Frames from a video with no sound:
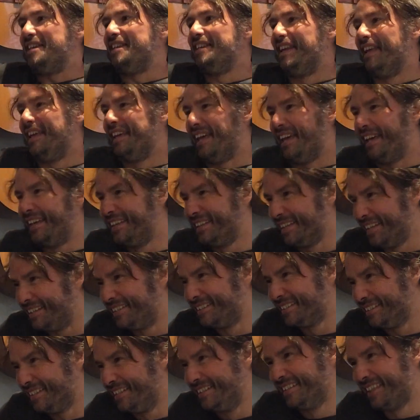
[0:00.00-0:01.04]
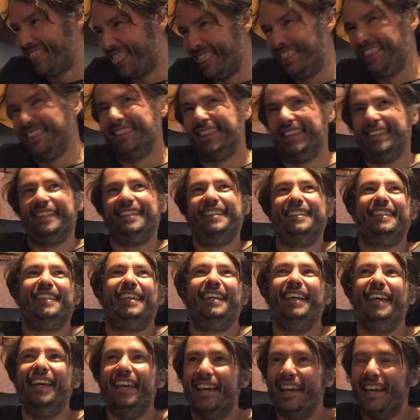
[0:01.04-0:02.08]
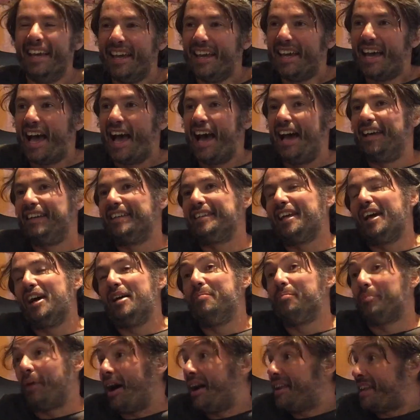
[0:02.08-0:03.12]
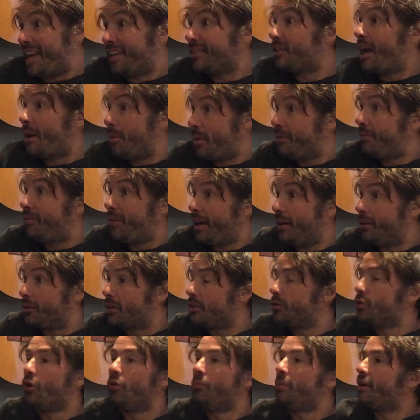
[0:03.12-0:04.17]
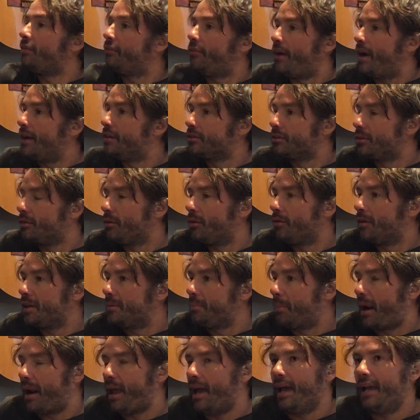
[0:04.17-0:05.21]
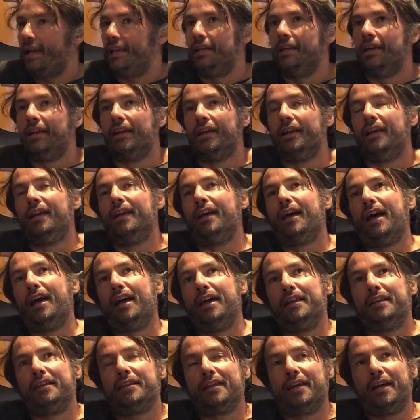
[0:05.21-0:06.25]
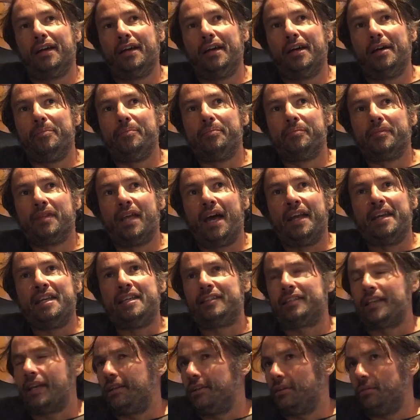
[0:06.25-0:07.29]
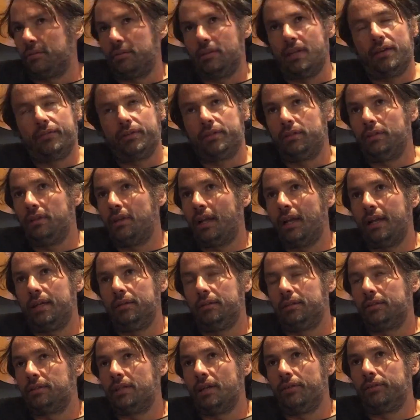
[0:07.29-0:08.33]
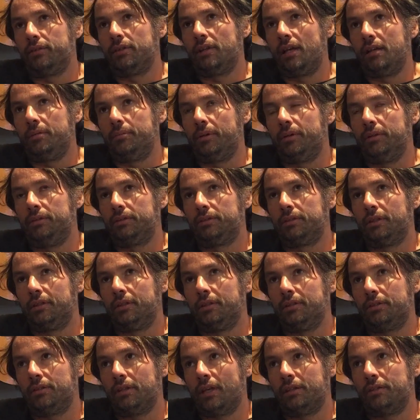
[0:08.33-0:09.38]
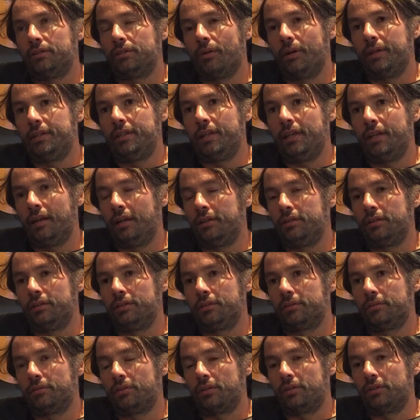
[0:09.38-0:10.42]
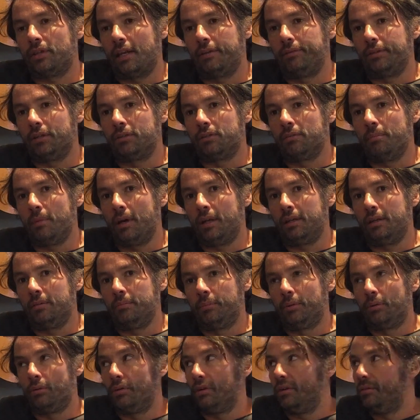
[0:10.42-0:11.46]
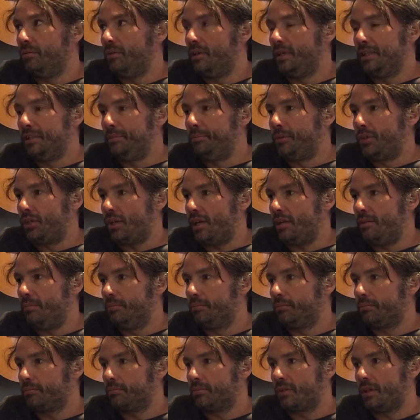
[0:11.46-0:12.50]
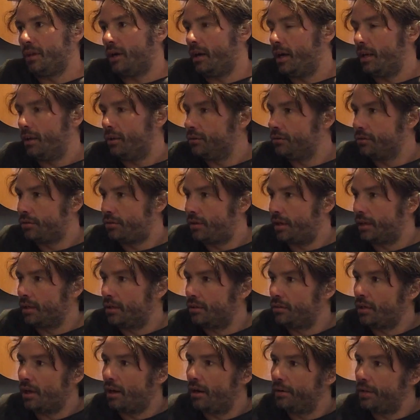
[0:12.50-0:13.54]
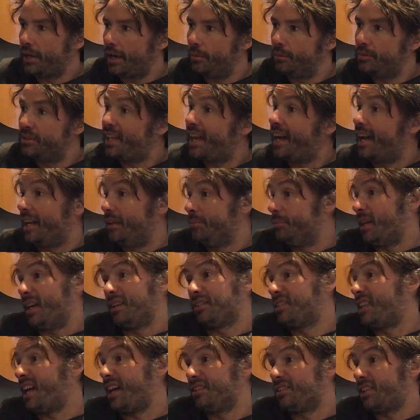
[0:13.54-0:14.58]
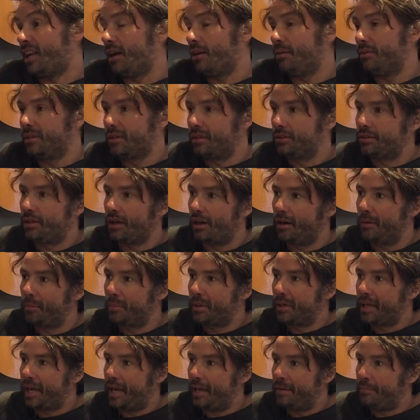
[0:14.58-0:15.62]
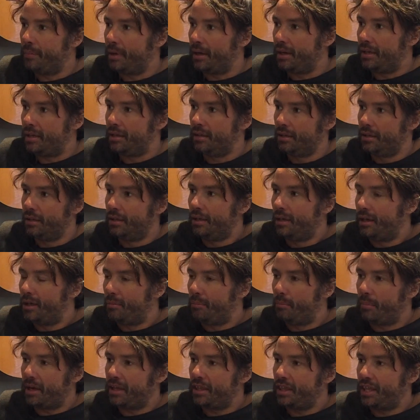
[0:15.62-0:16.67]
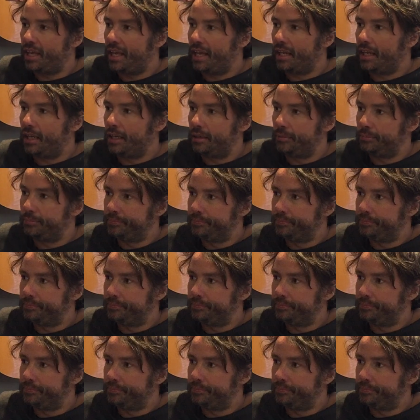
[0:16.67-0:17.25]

Too old. Oh, lovely. And but that's how it felt, because all my friends could already play. And he said, "It was never too late. It's never too late, Bruce." And so I did. I just saved up some money and bought a really cheap nylon string guitar, and that was that. That's how the guitar became my thing.